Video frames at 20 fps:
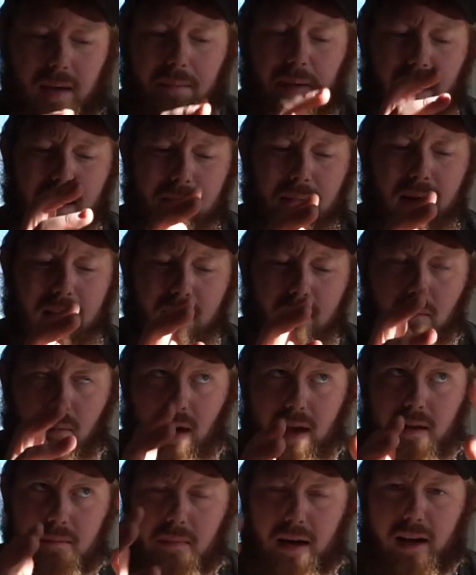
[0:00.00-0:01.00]
Alpine
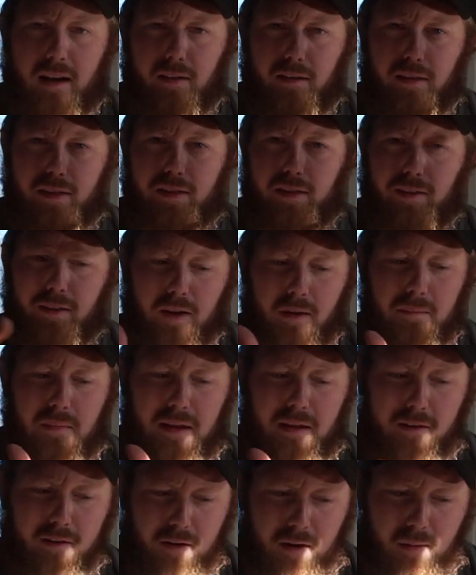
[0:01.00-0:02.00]
White model is a little
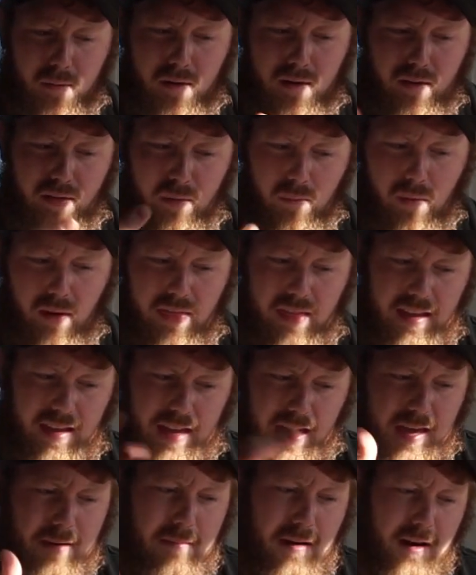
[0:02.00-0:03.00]
bit newer, the one that
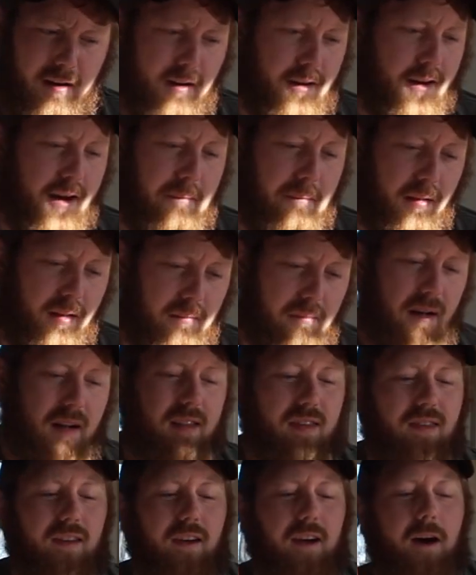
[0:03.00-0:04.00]
came out a couple of
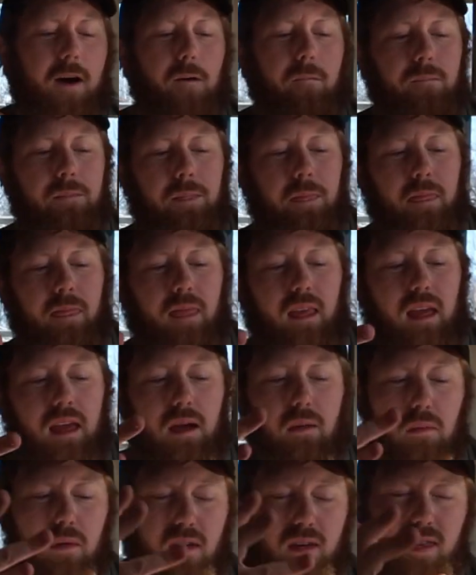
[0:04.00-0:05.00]
months ago,
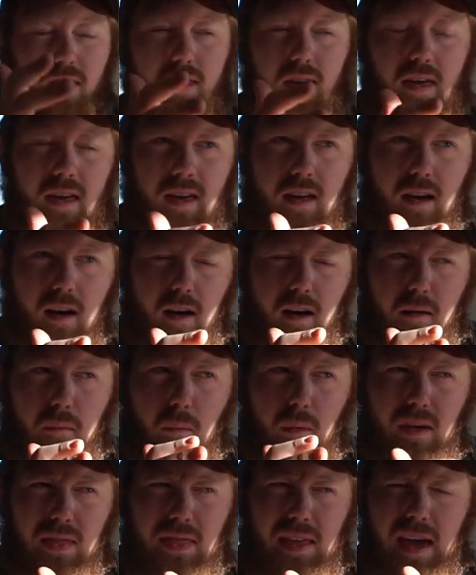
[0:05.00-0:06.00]
it was
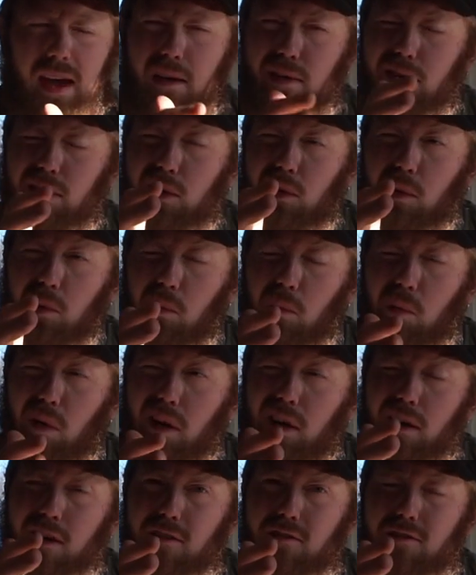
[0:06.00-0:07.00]

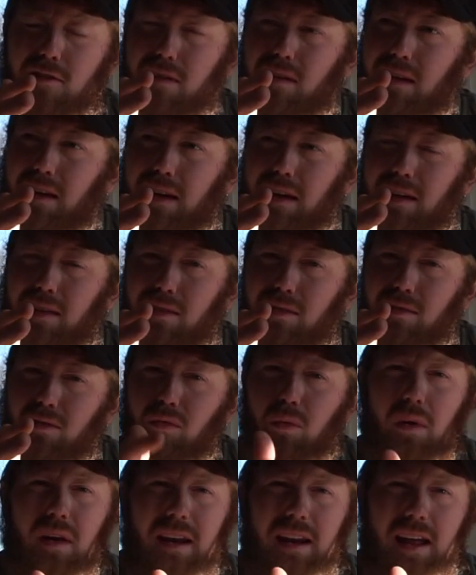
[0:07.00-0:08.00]

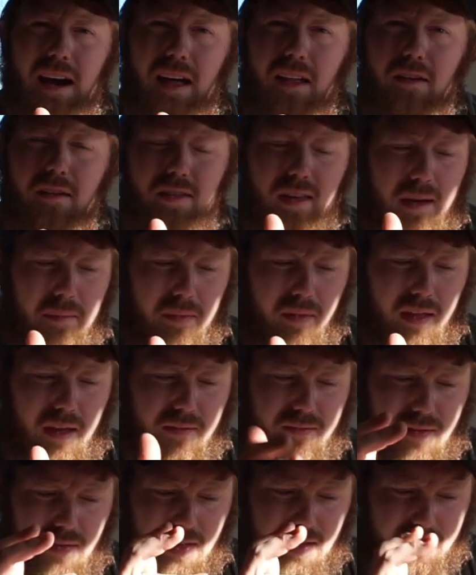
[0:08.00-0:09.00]
$1,120, I
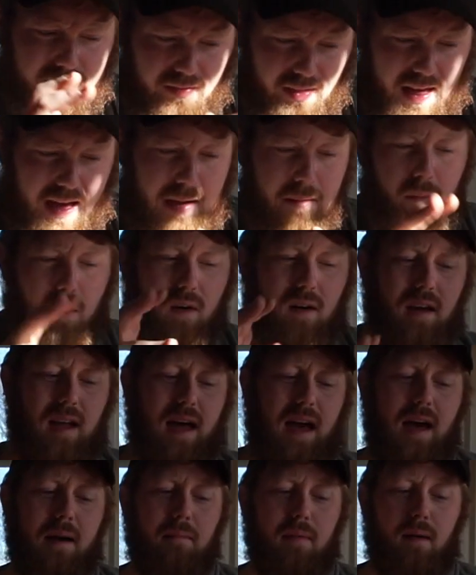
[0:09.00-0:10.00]
believe, for the Fly More
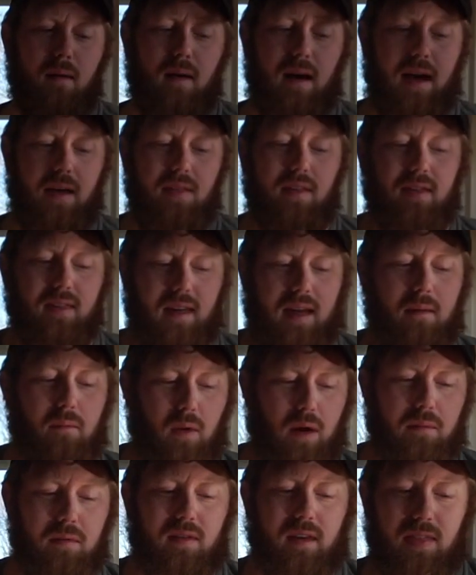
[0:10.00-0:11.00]
combo on the same
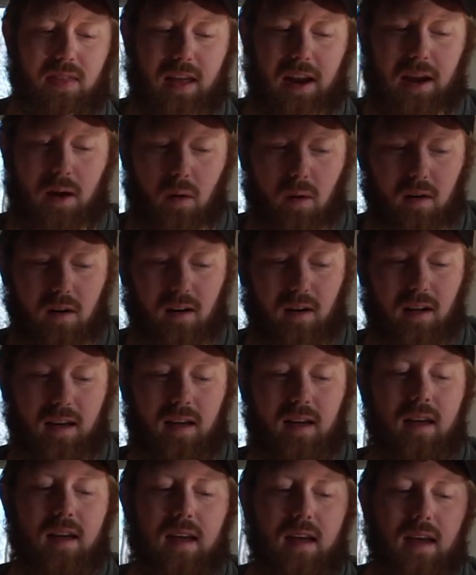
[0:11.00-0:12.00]
website that I ordered
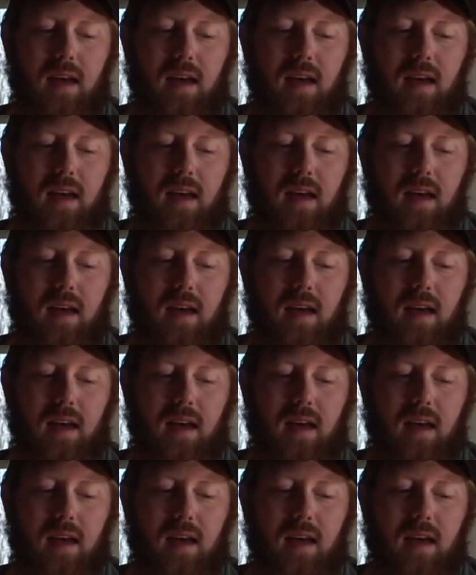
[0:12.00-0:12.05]
it.